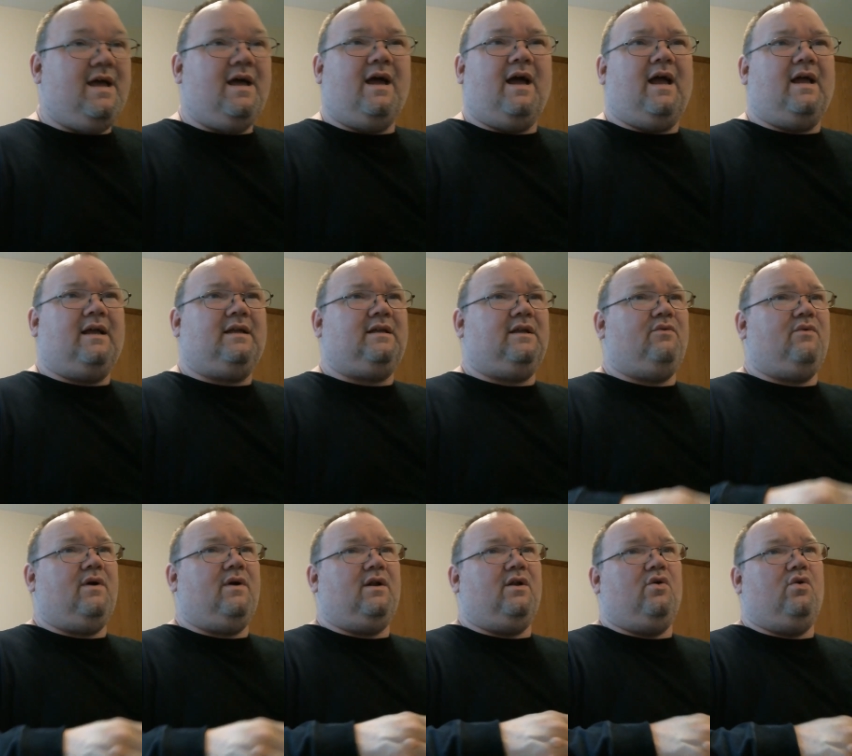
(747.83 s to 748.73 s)
I actually
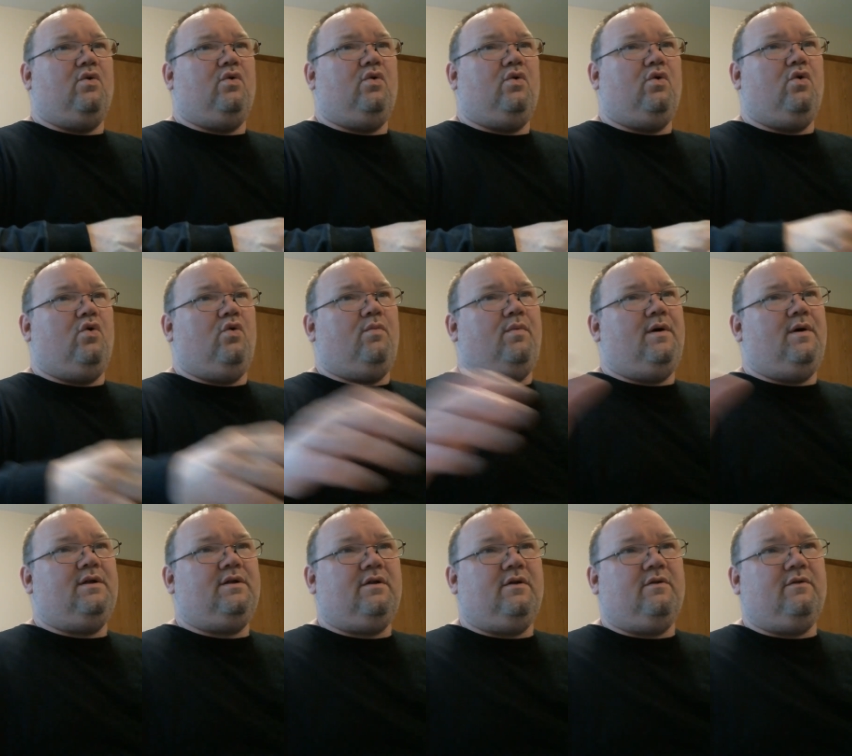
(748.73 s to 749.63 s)
read a whole
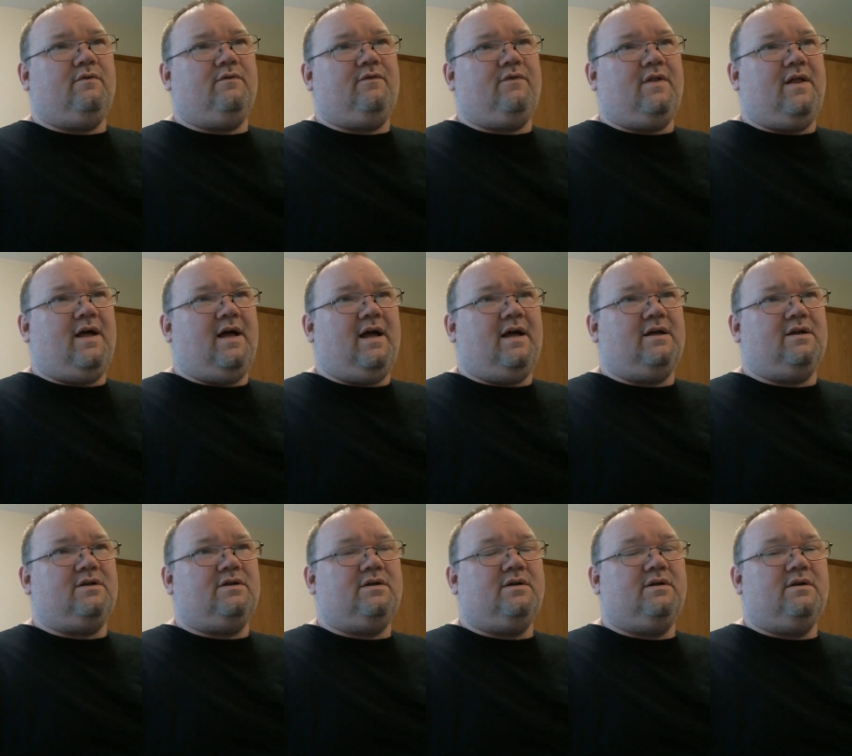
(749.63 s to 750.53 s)
bunch of the Flash
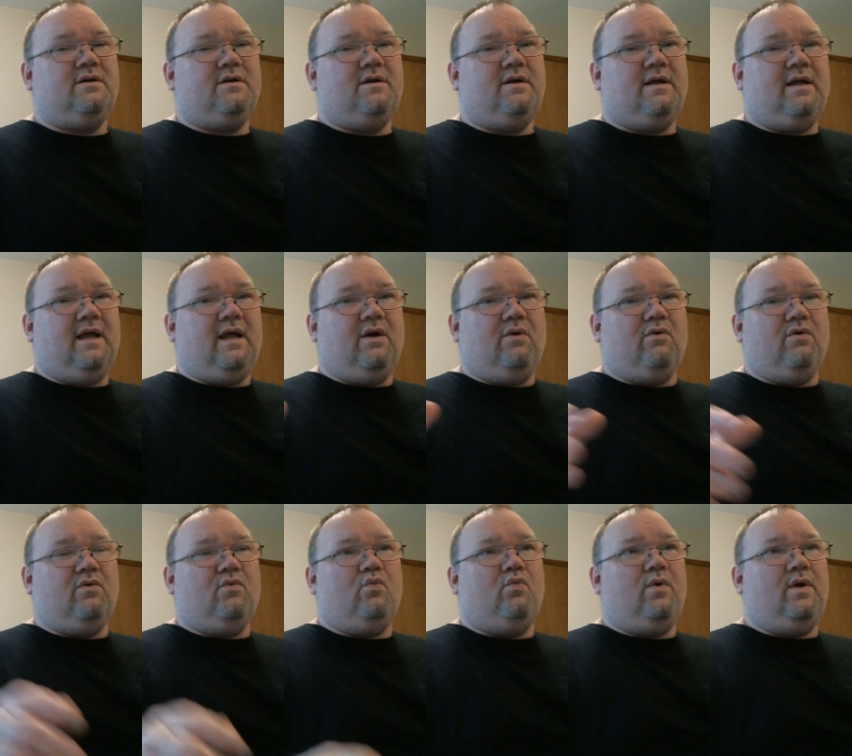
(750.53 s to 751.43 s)
it,
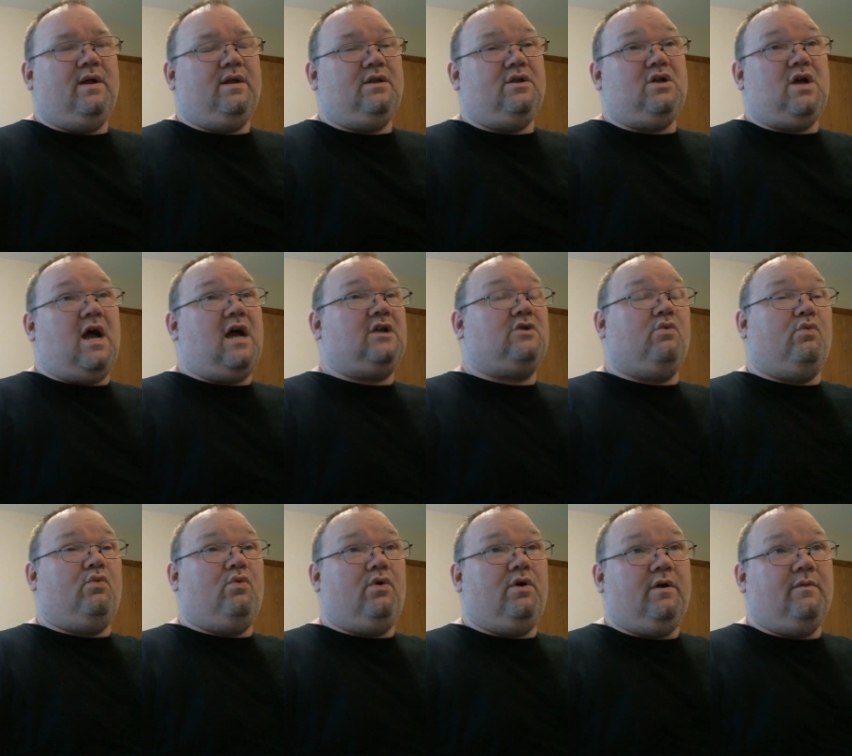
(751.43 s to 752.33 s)
when Joshua
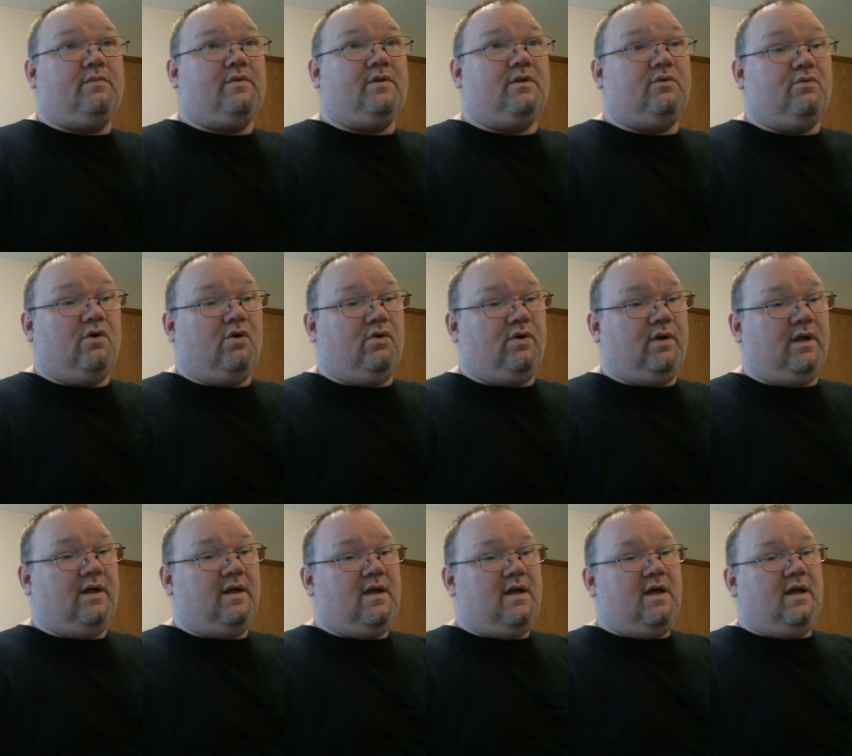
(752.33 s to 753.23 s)
Williamson wrote
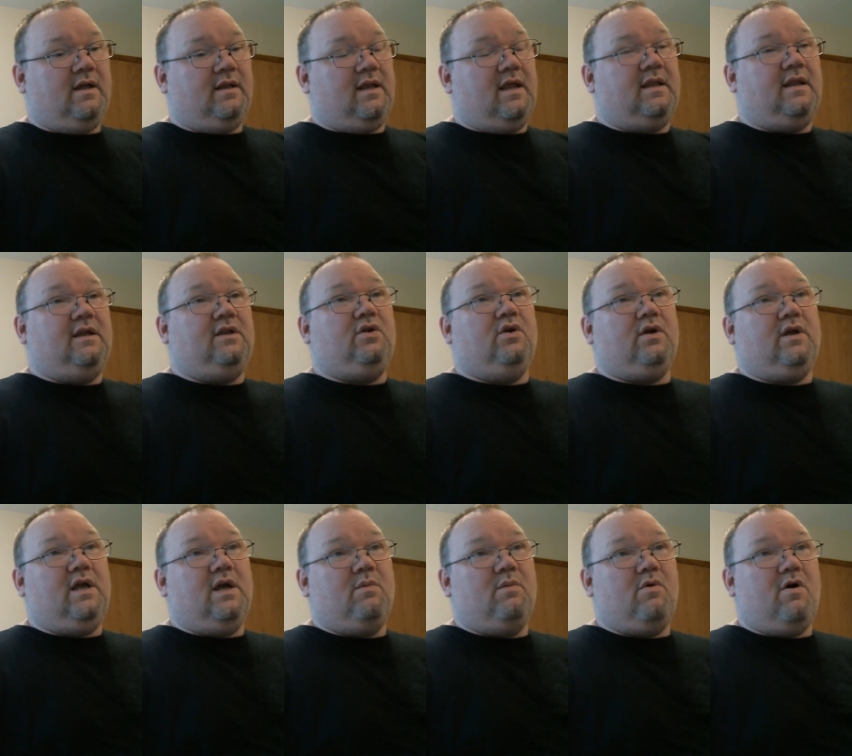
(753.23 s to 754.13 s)
it. Then they took
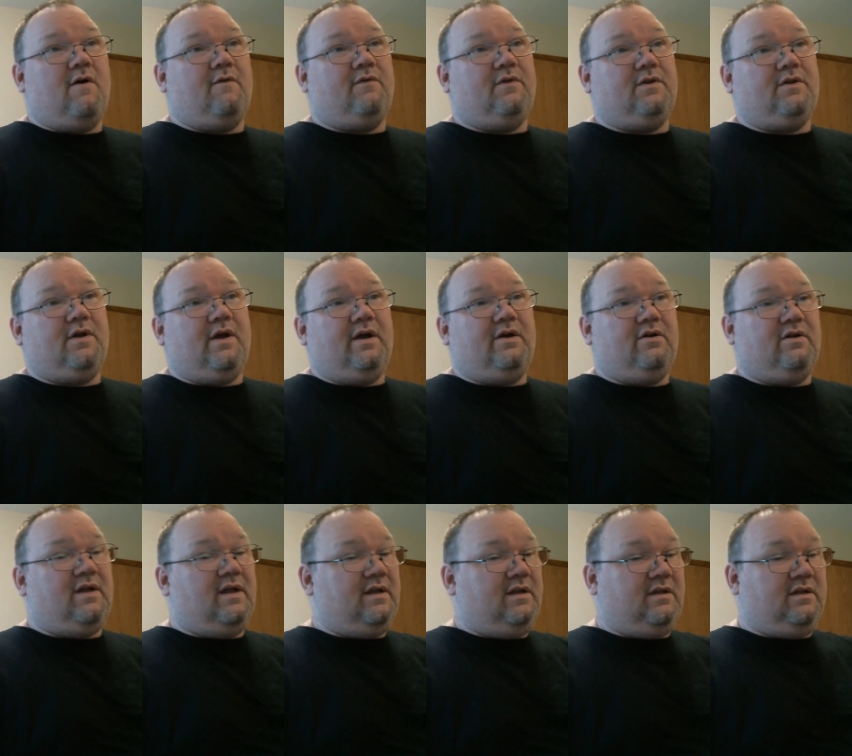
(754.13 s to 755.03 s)
him off the title.
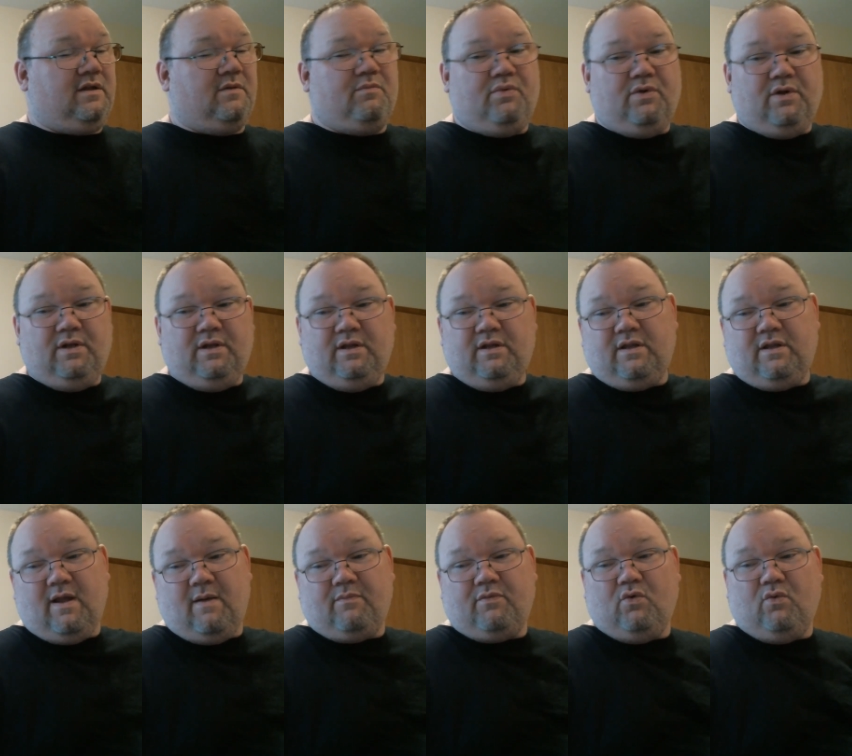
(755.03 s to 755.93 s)
I just completely
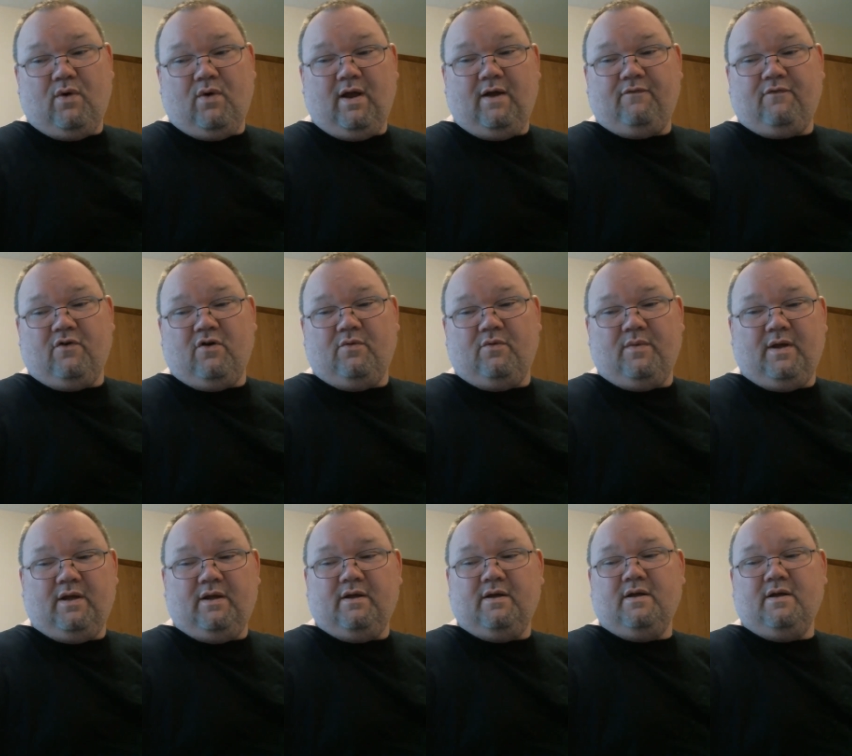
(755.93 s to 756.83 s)
stepped away from it.